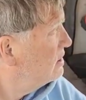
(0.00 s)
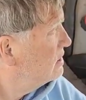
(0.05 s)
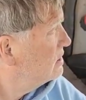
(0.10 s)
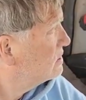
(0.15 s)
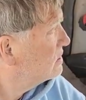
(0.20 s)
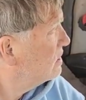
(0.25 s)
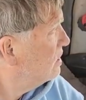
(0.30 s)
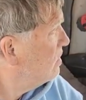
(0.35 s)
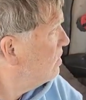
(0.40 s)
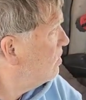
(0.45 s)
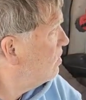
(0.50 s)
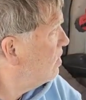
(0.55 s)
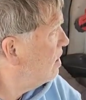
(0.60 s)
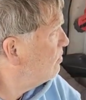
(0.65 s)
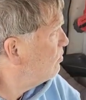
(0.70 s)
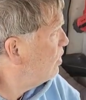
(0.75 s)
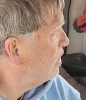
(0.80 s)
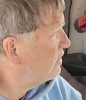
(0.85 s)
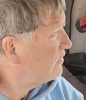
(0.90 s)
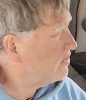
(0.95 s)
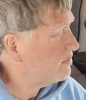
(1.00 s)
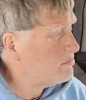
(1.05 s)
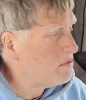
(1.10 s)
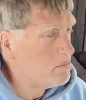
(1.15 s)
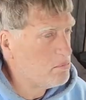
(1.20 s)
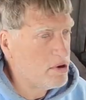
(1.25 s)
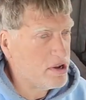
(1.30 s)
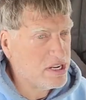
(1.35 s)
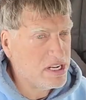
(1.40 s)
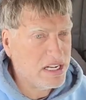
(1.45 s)
So I'm waiting for my
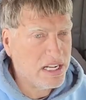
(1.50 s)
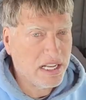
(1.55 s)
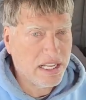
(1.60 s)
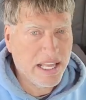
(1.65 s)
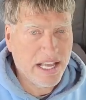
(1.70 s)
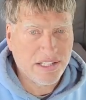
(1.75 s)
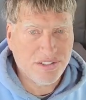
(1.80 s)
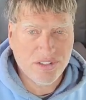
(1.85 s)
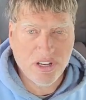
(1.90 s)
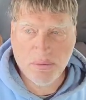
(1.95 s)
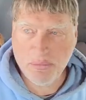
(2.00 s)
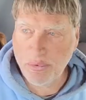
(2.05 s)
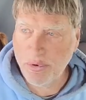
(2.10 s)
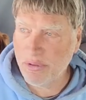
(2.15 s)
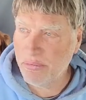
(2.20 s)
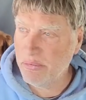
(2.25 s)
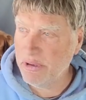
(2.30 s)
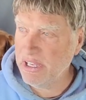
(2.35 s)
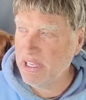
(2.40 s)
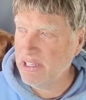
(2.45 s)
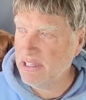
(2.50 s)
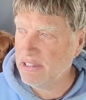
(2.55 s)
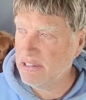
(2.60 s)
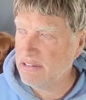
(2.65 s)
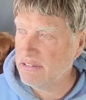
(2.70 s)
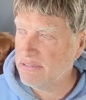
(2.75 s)
buddy to catch up with me,